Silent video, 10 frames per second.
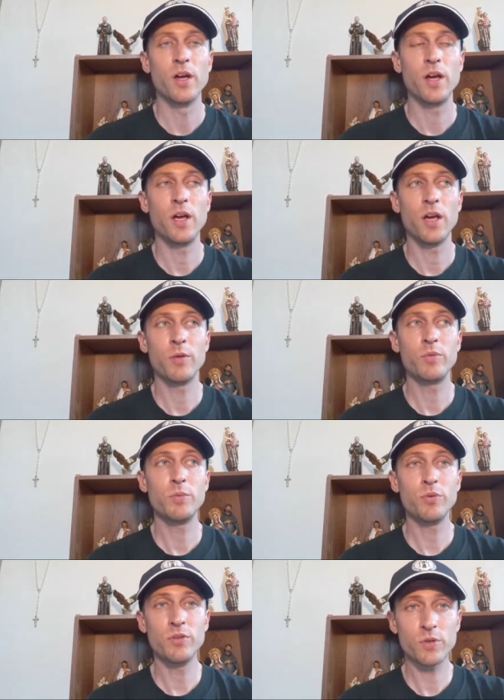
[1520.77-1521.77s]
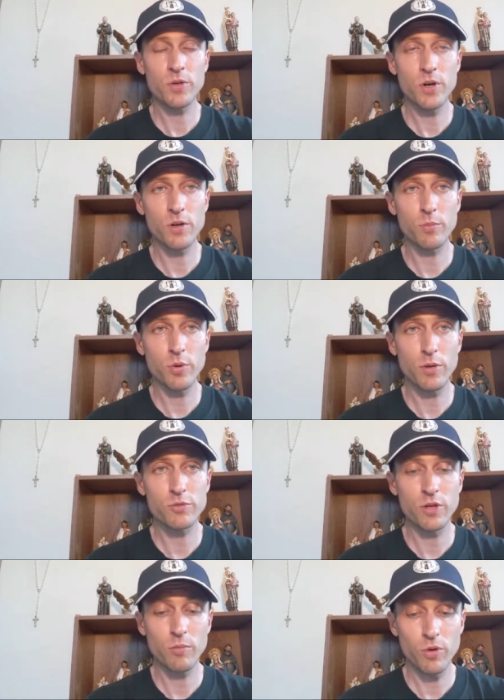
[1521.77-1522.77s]
and people even called him Pope
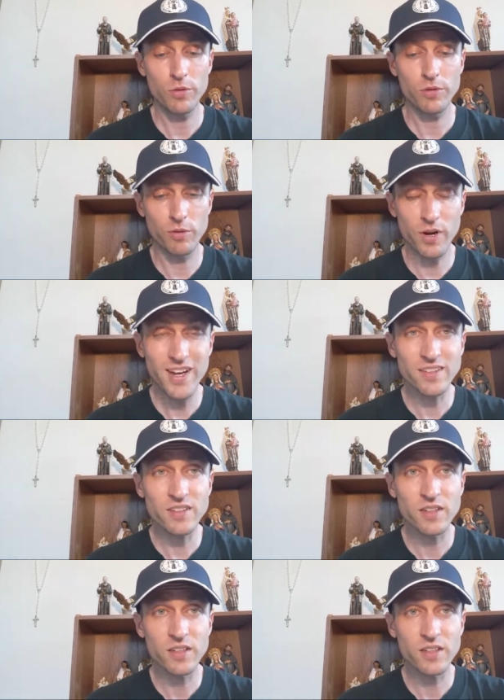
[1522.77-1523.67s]
John Paul the Great.